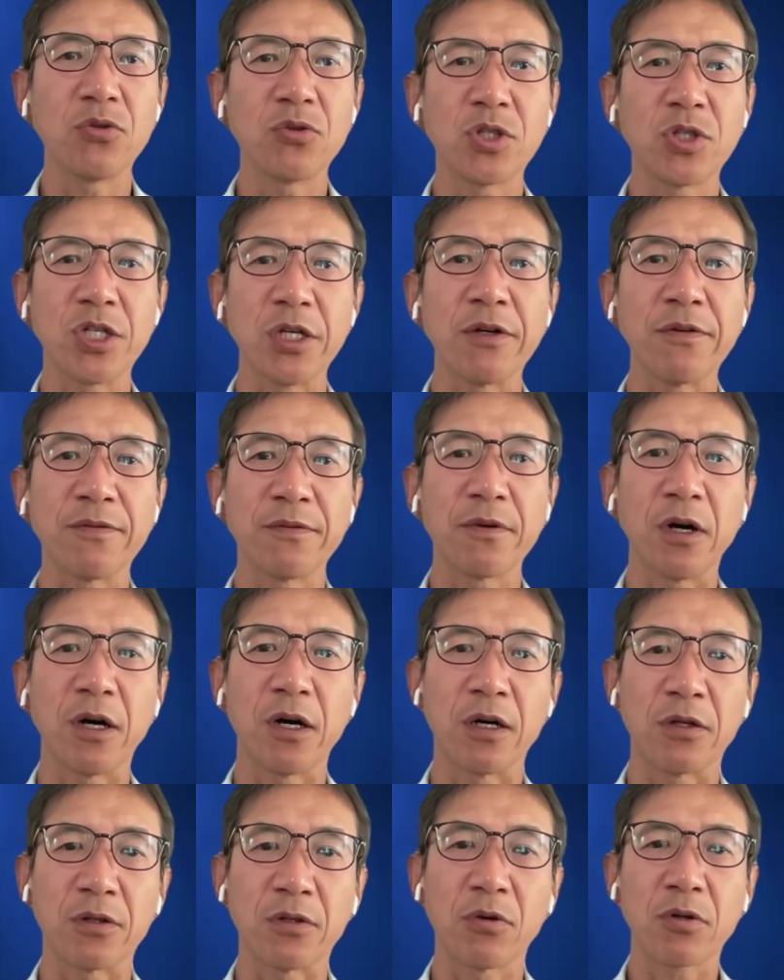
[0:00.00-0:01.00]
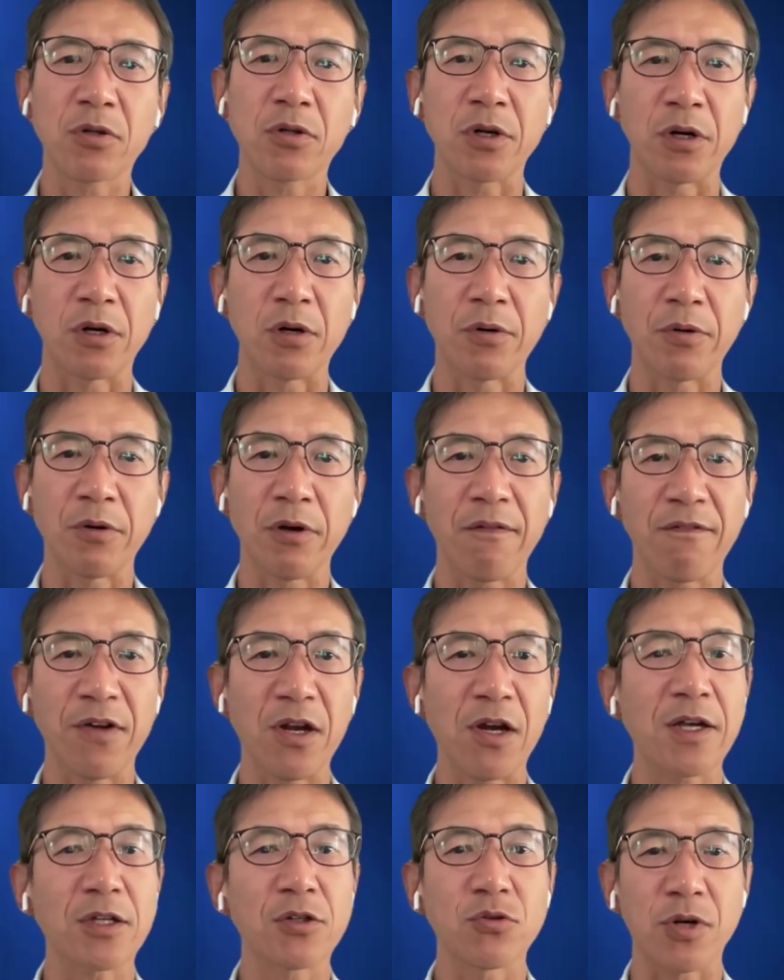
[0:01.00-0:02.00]
chief, Dr.
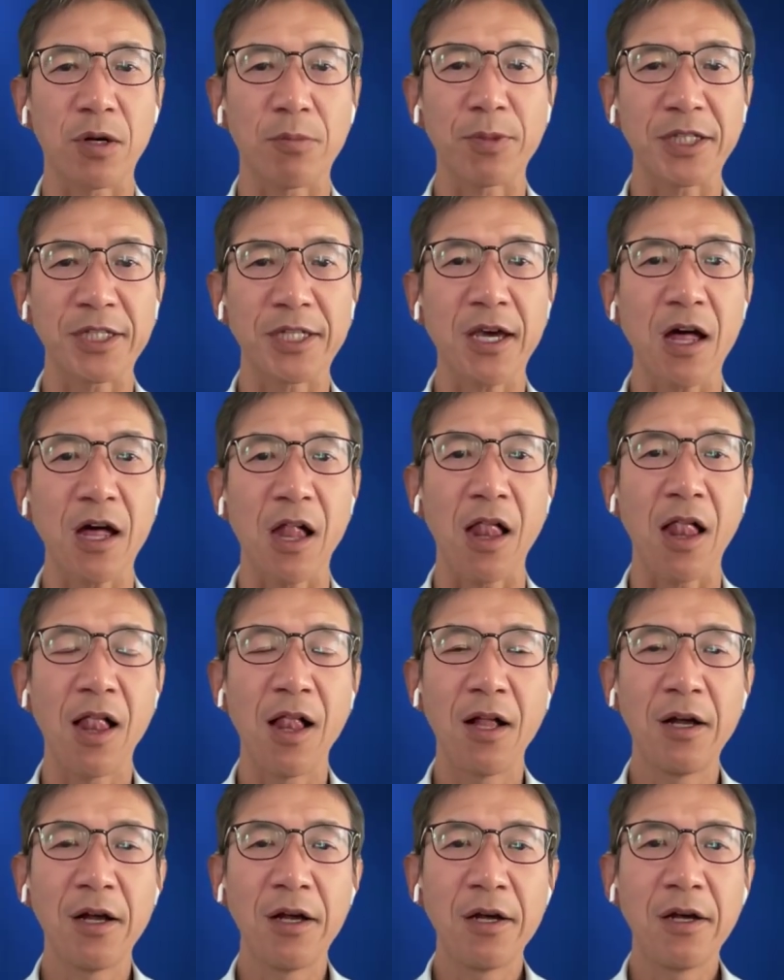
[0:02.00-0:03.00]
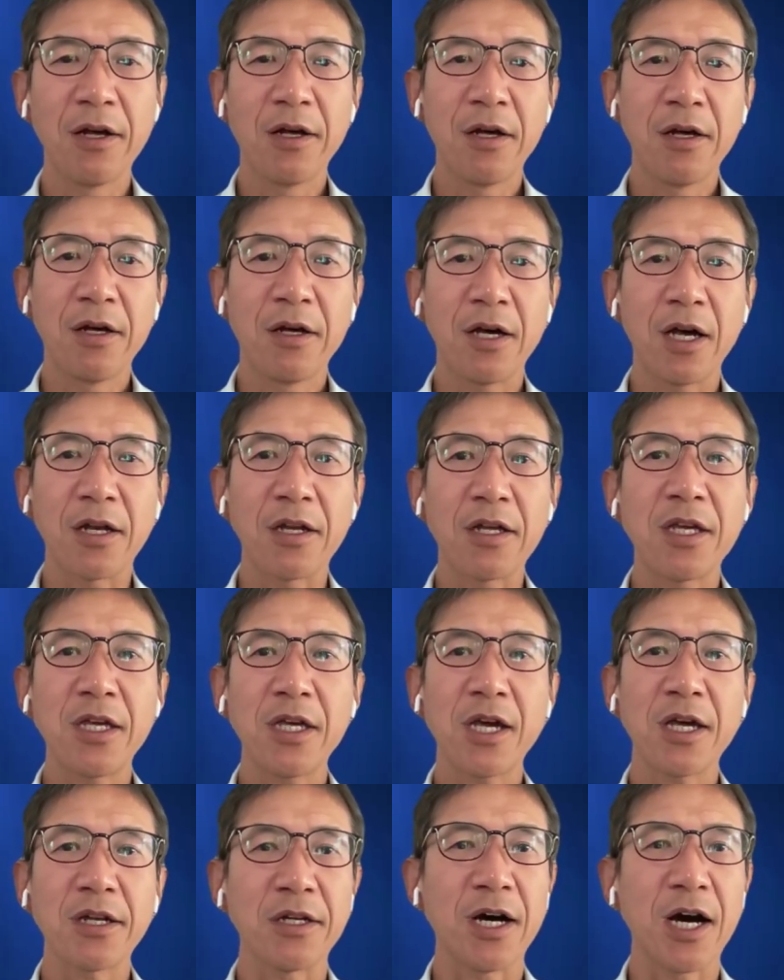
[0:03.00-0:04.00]
Virendra Patel. and
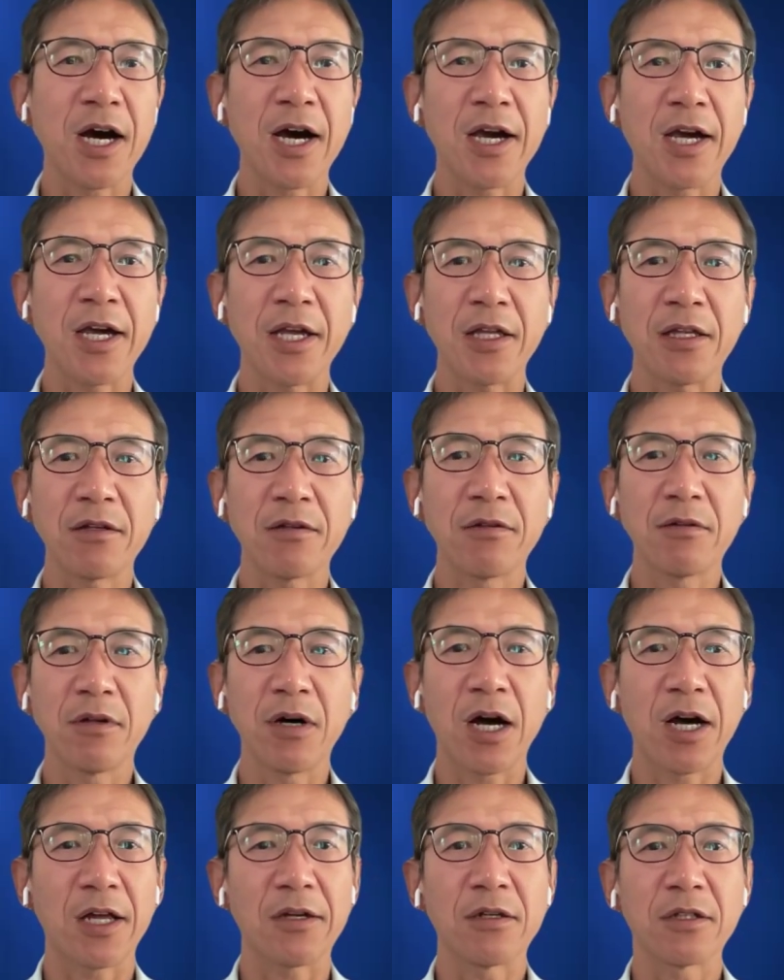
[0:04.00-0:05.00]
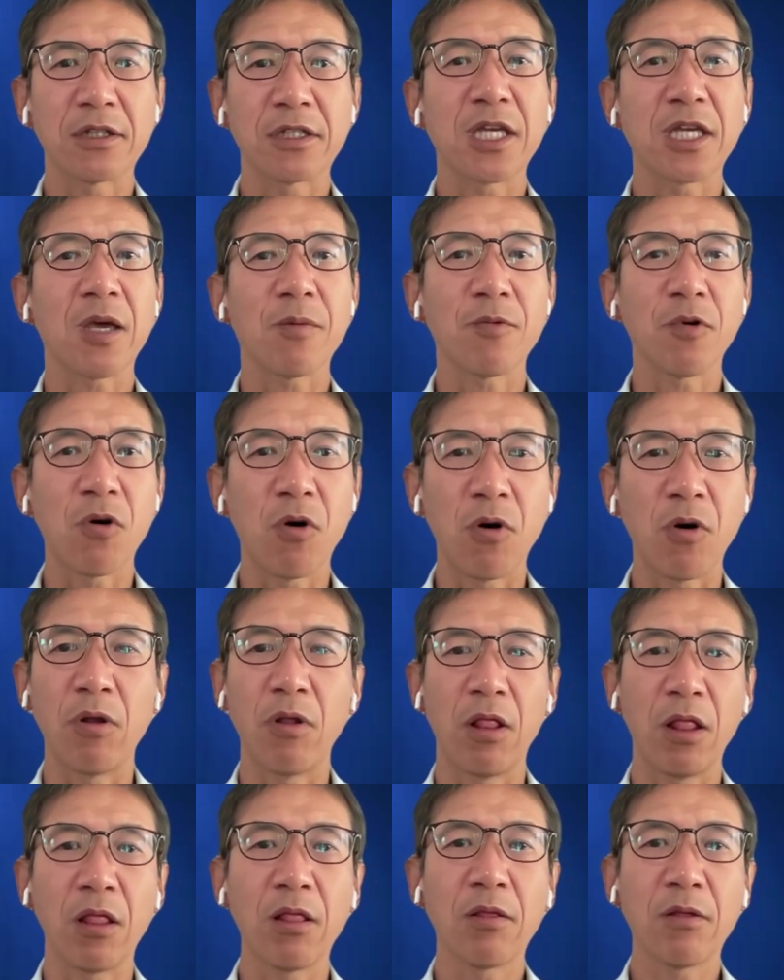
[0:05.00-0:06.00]
he and I had the same
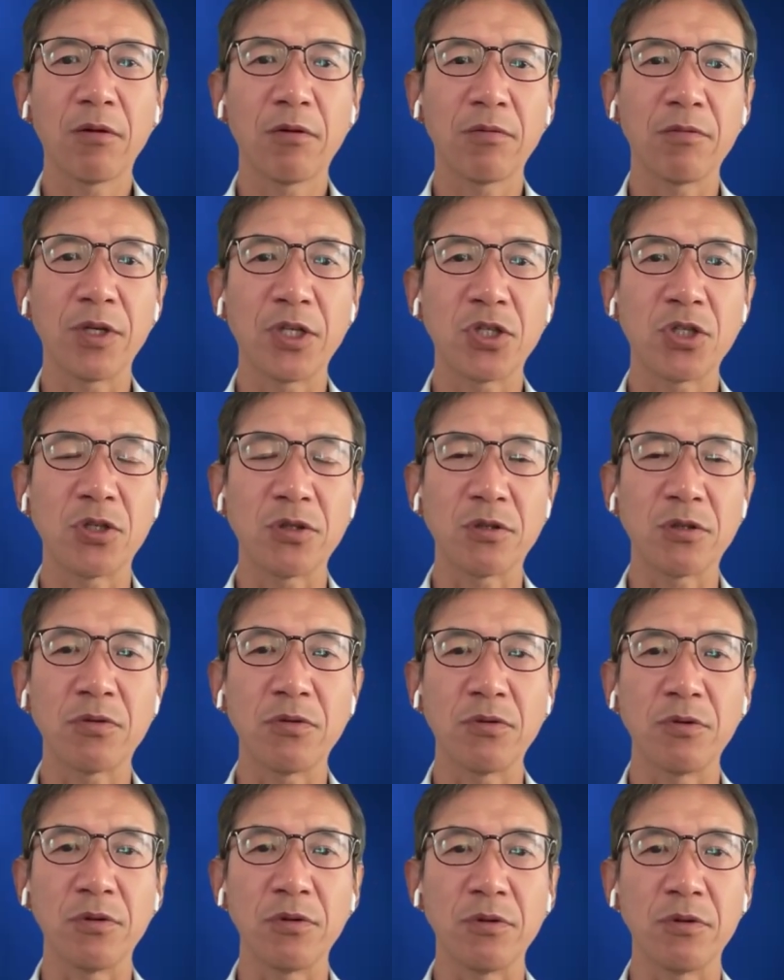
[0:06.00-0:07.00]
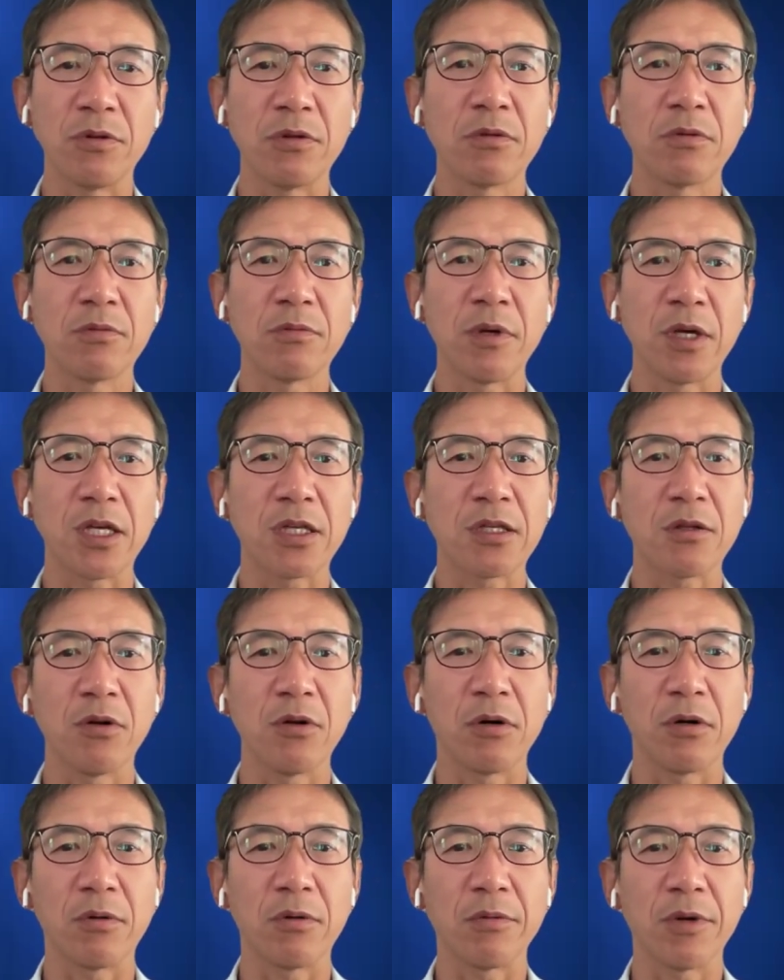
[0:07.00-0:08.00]
goal, which is to
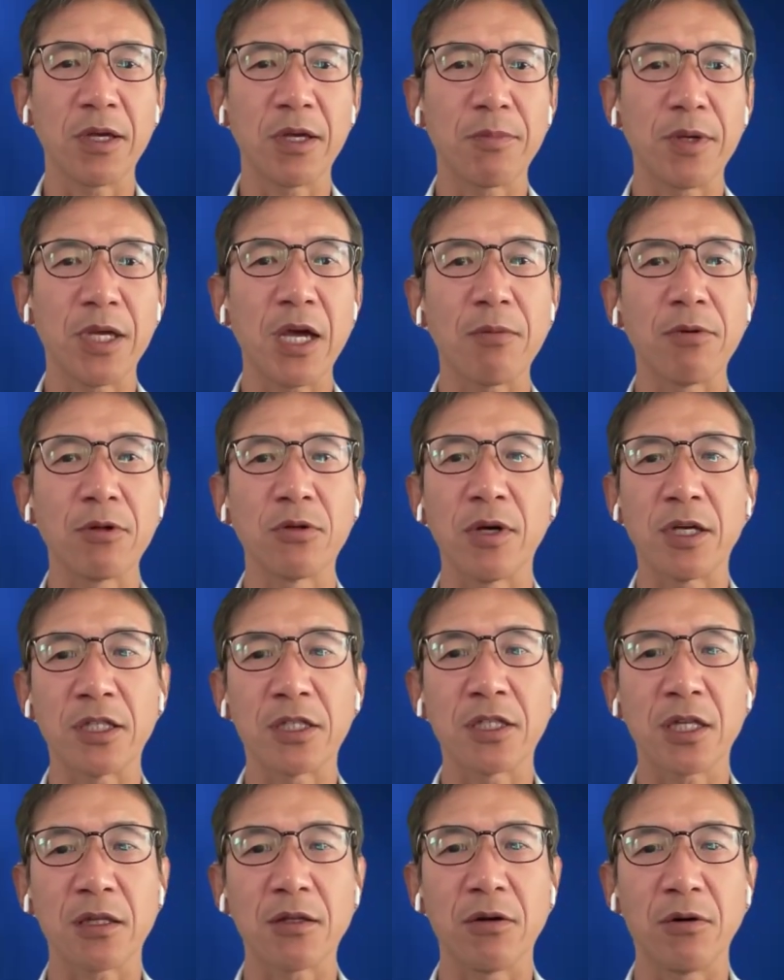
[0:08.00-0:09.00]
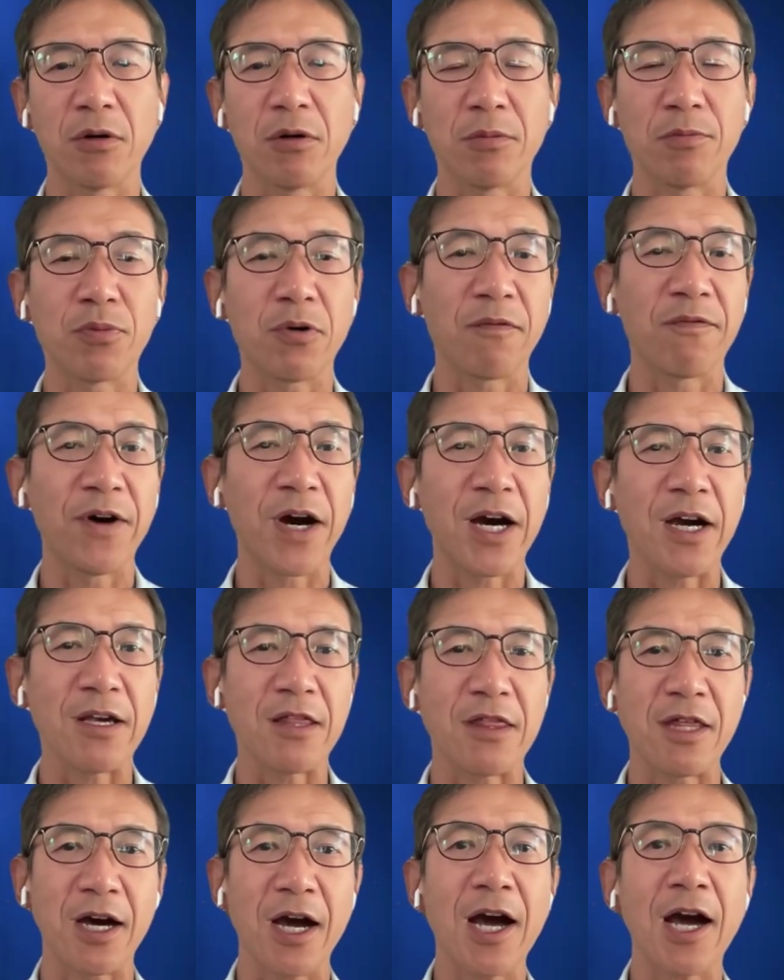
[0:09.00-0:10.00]
be able to
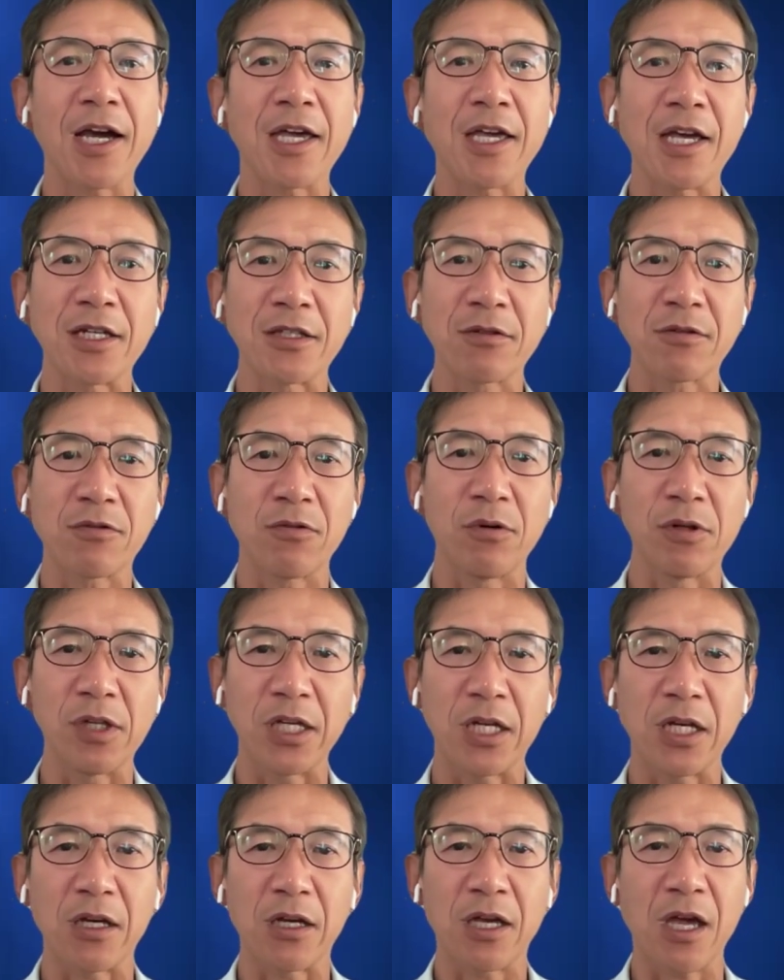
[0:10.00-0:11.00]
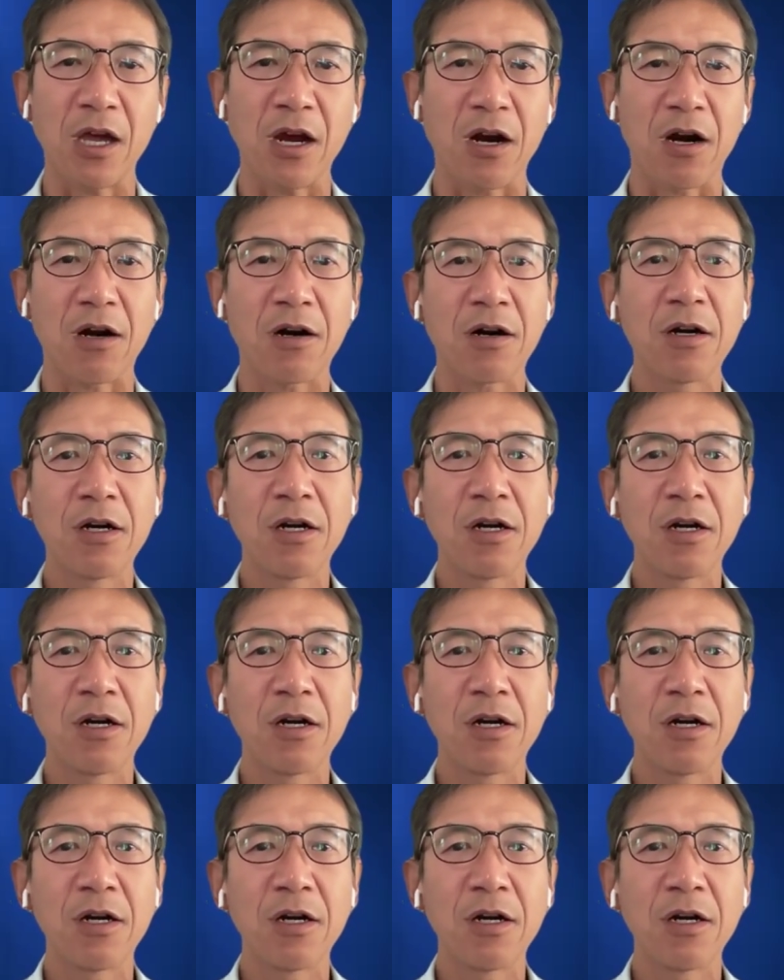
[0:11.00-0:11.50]
provide the highest quality care,